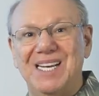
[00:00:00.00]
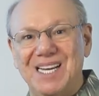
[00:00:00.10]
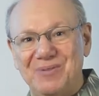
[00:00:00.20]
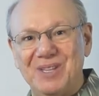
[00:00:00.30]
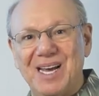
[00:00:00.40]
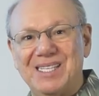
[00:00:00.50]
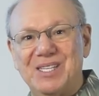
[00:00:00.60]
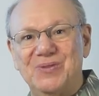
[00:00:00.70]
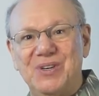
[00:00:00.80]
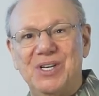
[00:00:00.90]
If you like
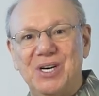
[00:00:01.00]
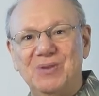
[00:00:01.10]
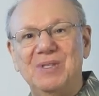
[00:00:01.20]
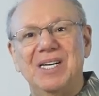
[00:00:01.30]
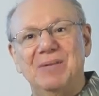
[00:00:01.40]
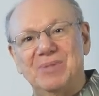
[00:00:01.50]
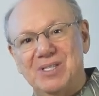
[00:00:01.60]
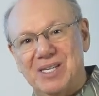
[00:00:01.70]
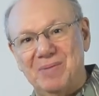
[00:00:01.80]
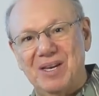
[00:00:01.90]
this video,
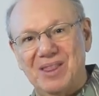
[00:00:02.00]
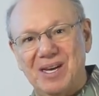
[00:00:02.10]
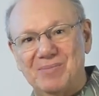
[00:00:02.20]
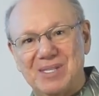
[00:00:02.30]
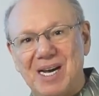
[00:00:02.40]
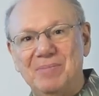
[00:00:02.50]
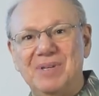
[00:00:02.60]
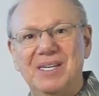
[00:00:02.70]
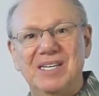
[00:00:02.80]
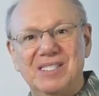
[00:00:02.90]
please give me a thumbs up,
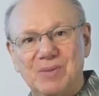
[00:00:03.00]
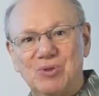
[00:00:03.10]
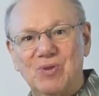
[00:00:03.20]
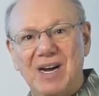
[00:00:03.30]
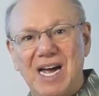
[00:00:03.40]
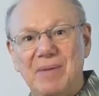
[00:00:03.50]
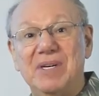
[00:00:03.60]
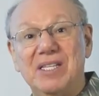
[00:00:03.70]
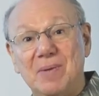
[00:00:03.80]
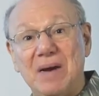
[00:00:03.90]
subscribe,
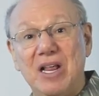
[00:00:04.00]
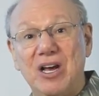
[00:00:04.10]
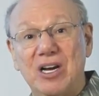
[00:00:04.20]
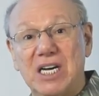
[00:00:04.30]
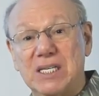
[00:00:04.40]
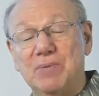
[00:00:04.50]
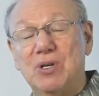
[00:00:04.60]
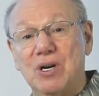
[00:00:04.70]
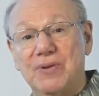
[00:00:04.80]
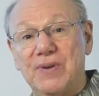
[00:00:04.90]
and hit the bell icon to be
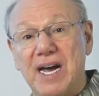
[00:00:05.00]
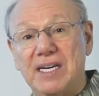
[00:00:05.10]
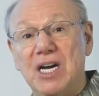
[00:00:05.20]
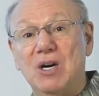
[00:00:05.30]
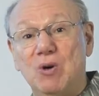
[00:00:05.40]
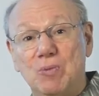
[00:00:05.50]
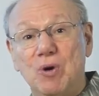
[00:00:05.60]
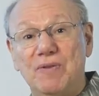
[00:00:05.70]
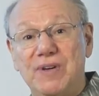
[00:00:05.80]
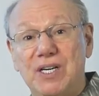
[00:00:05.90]
notified when
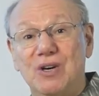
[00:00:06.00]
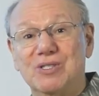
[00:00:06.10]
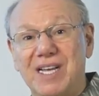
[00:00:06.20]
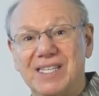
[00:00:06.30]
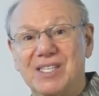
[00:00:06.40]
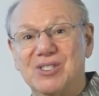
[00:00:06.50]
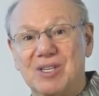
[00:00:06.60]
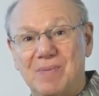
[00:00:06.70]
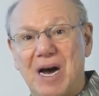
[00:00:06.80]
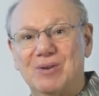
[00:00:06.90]
more videos like this
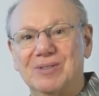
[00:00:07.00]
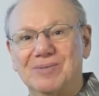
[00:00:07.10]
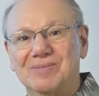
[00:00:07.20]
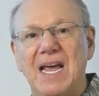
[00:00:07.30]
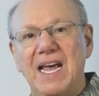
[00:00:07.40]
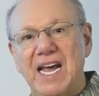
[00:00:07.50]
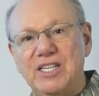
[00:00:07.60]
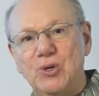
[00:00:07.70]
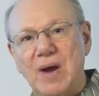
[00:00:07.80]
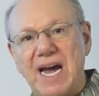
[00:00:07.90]
come out.
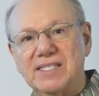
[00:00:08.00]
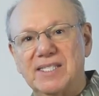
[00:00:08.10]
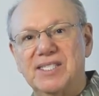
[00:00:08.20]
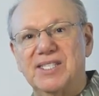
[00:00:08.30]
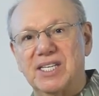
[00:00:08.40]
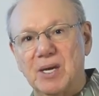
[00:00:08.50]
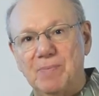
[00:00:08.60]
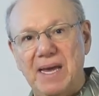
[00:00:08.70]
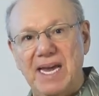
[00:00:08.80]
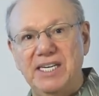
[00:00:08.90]
And to access the
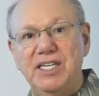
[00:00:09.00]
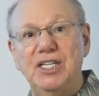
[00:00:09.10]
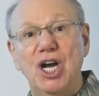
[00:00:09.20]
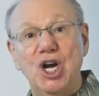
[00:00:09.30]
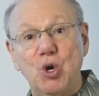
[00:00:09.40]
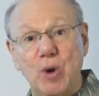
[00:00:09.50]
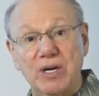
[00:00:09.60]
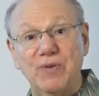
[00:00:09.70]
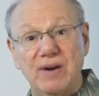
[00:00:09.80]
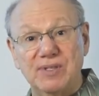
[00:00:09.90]
companion
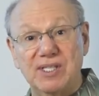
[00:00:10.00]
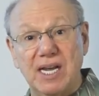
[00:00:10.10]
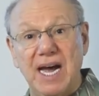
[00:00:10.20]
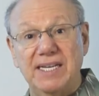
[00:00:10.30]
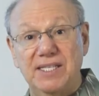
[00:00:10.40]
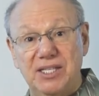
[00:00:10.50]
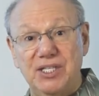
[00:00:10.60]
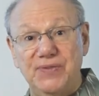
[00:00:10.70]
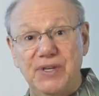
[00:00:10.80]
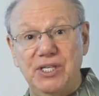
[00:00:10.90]
quick reference guide to
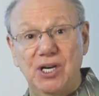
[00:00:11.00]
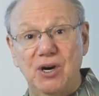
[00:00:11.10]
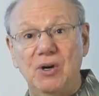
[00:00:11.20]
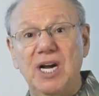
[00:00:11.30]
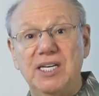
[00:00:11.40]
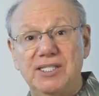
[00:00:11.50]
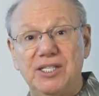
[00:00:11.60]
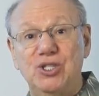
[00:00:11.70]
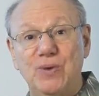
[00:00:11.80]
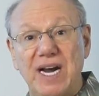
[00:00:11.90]
this video,
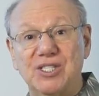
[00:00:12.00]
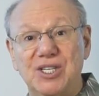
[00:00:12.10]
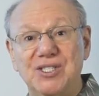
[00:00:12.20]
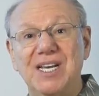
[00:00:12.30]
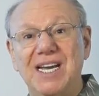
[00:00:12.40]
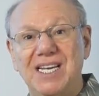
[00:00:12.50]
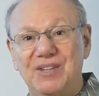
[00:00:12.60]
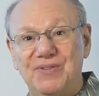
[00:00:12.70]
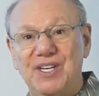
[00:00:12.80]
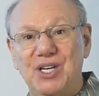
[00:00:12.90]
see directions in
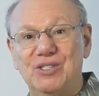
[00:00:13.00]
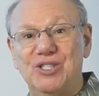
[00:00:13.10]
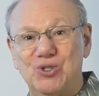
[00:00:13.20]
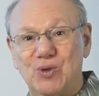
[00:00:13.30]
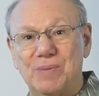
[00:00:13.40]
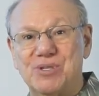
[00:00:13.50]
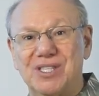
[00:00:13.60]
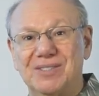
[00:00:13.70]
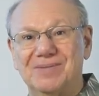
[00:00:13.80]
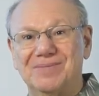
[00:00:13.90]
the video description.